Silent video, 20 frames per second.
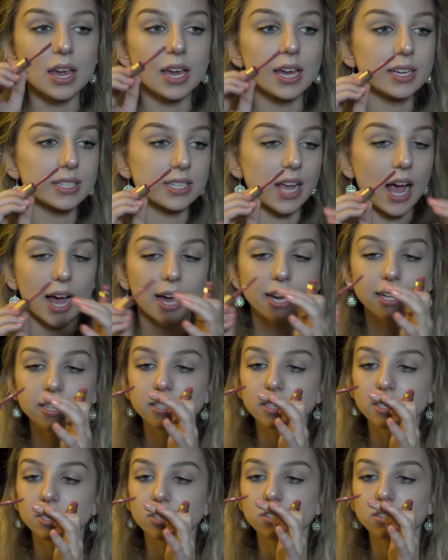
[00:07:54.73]
is I
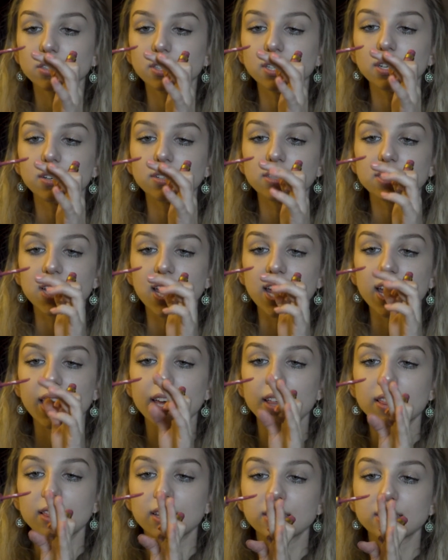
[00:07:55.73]
literally
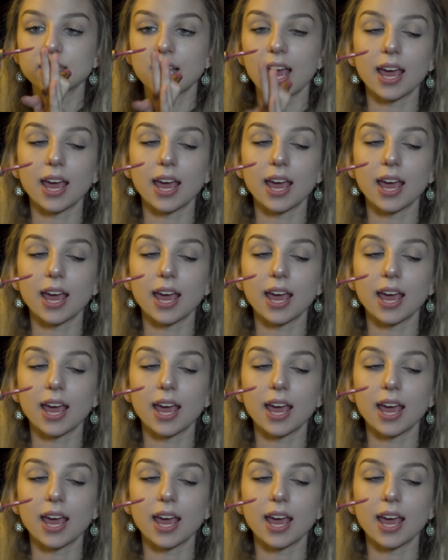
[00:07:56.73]
take this